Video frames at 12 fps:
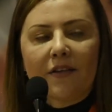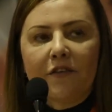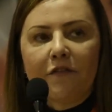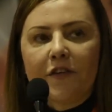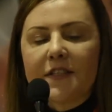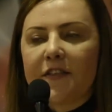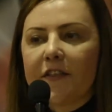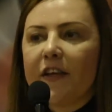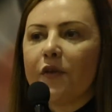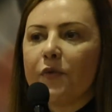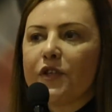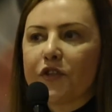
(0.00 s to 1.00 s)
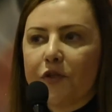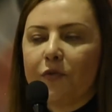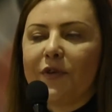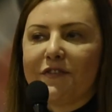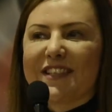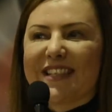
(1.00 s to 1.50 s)
The first thing
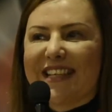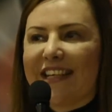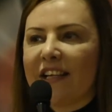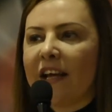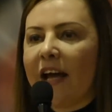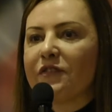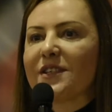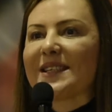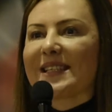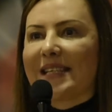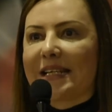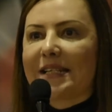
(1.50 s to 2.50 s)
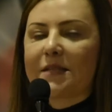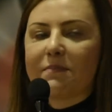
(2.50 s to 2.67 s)
we've seen after 6